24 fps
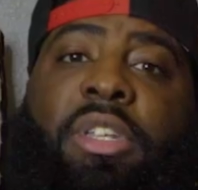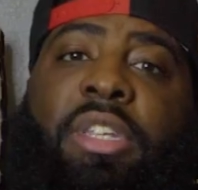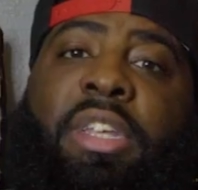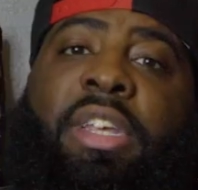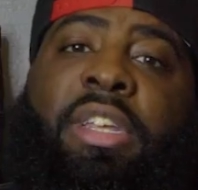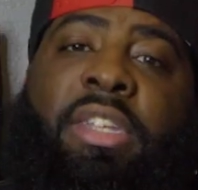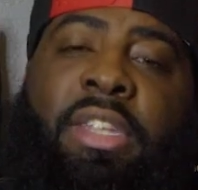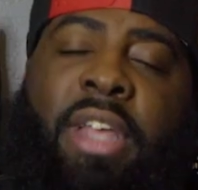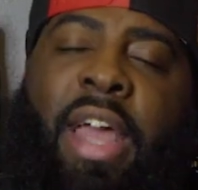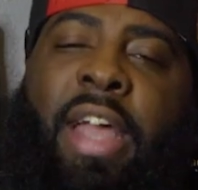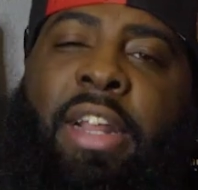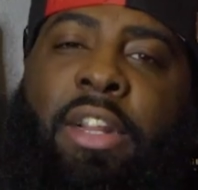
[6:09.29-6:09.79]
see
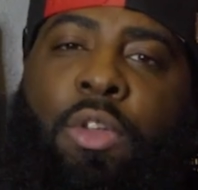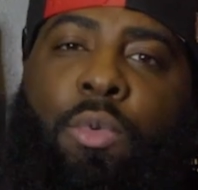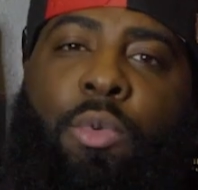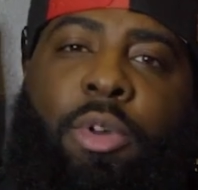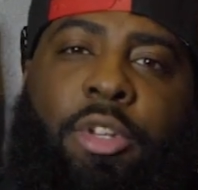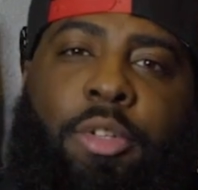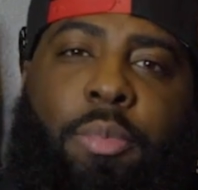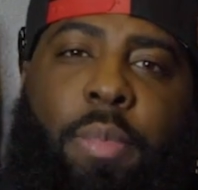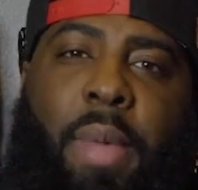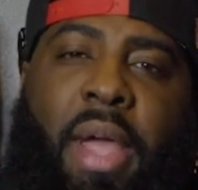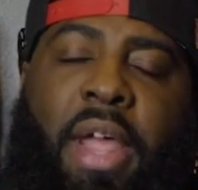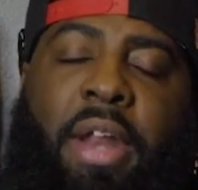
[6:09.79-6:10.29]
exactly what
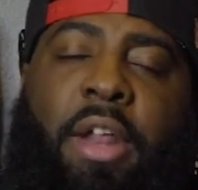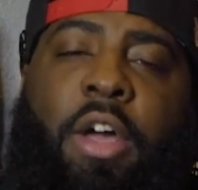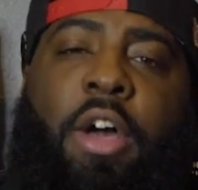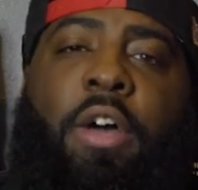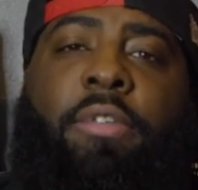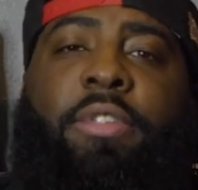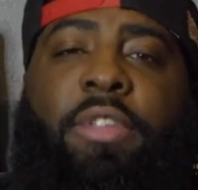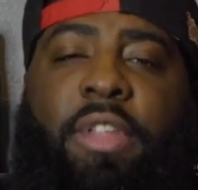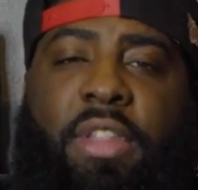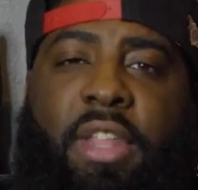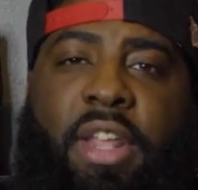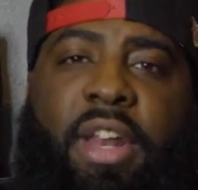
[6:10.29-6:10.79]
it's made
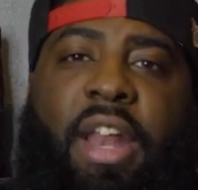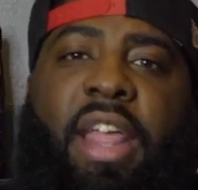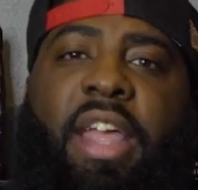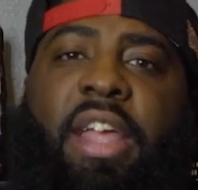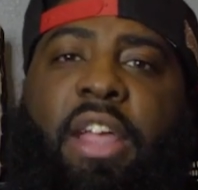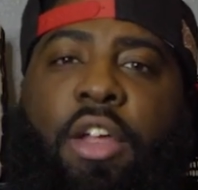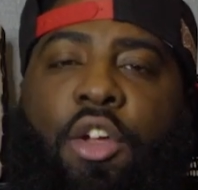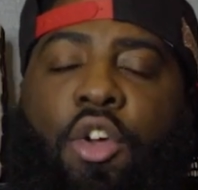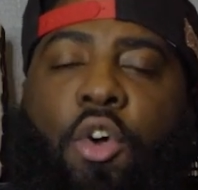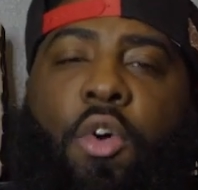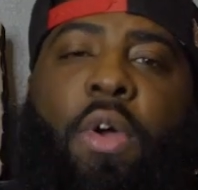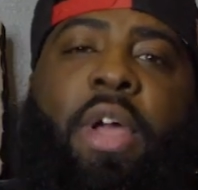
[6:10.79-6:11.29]
of, so then they
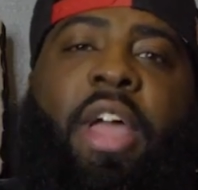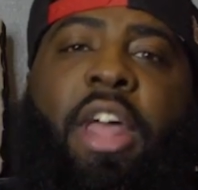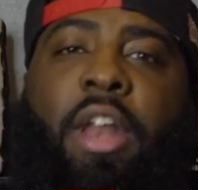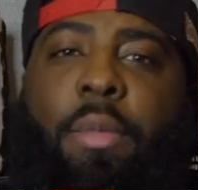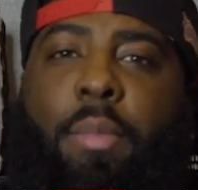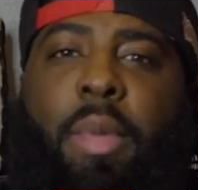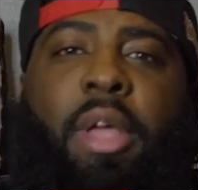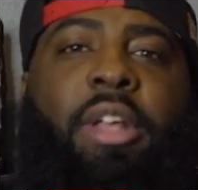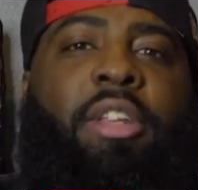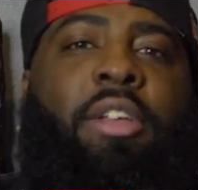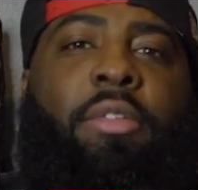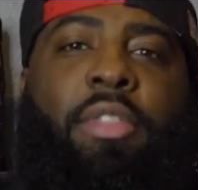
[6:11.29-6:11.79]
can go ahead and
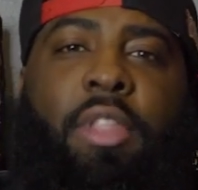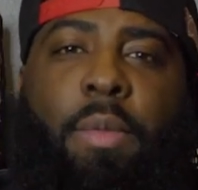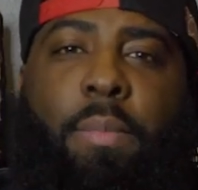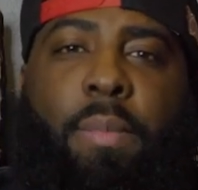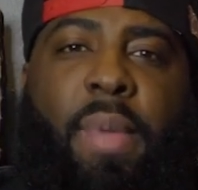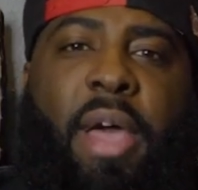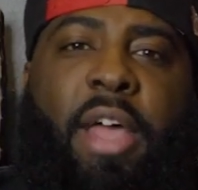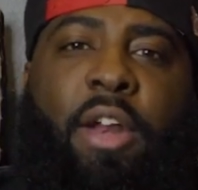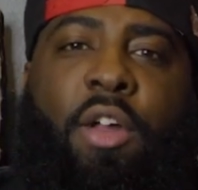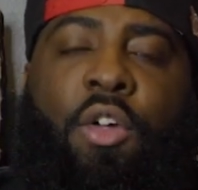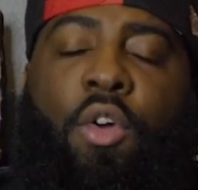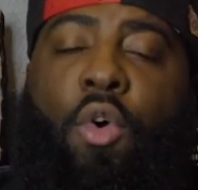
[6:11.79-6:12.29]
make something
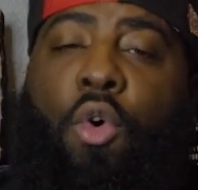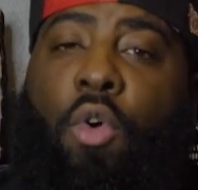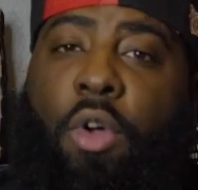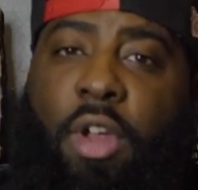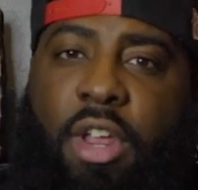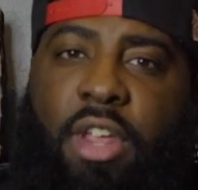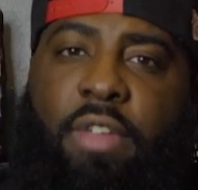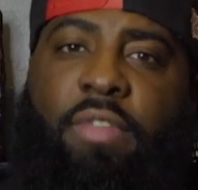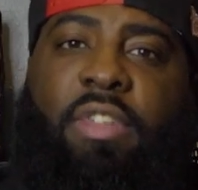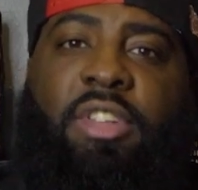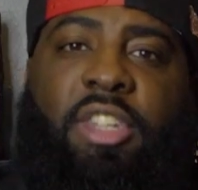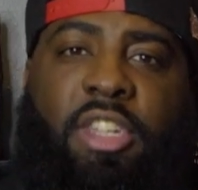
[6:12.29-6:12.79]
better or
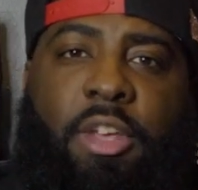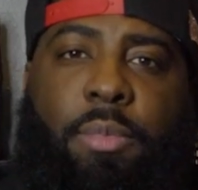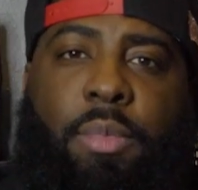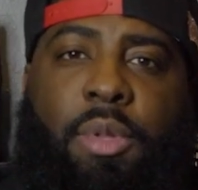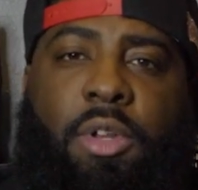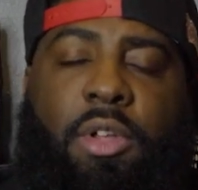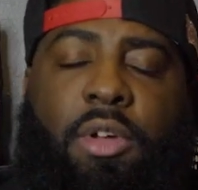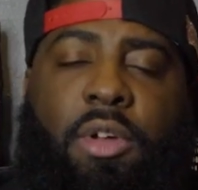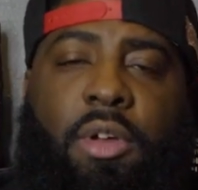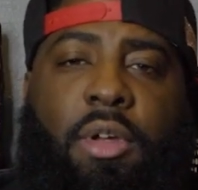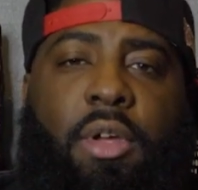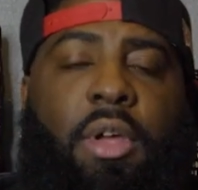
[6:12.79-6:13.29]
even
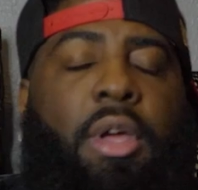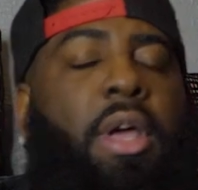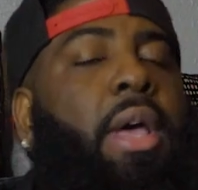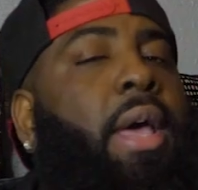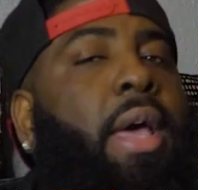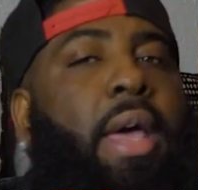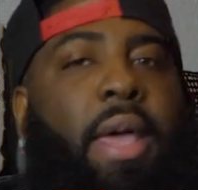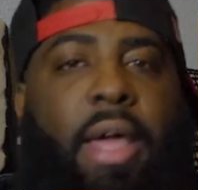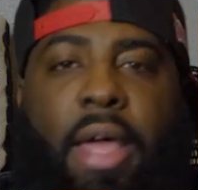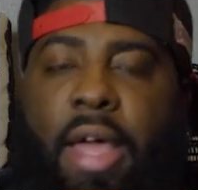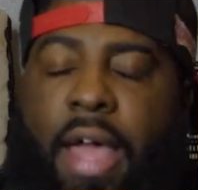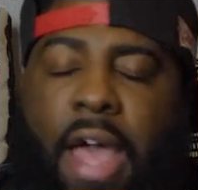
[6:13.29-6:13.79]
similar?
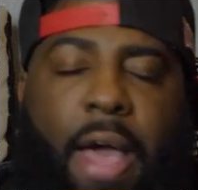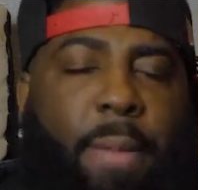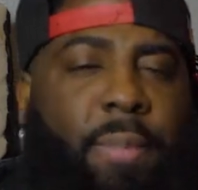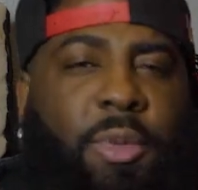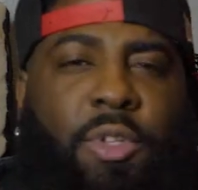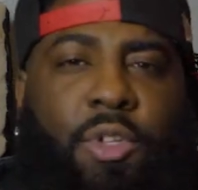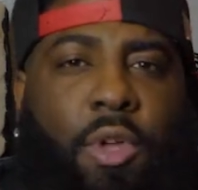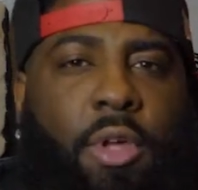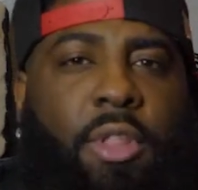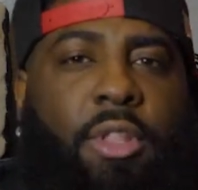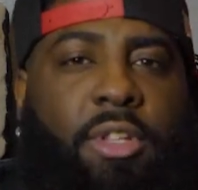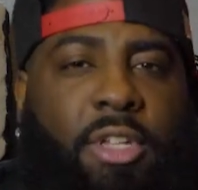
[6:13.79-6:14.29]

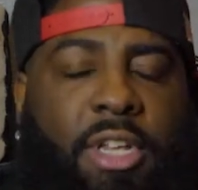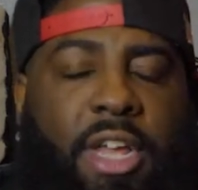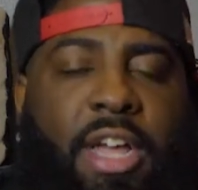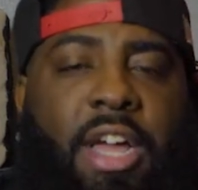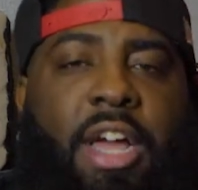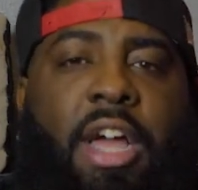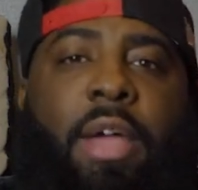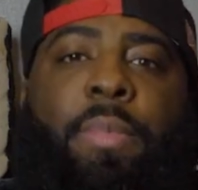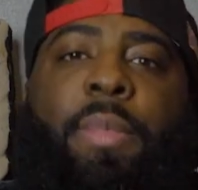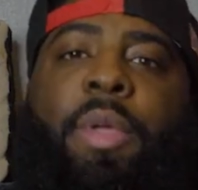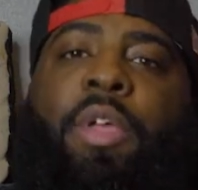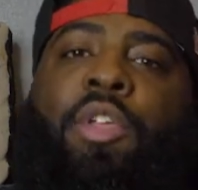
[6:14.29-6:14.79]
Happens all the
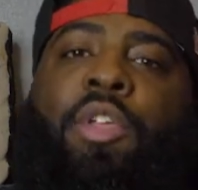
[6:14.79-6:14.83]
time.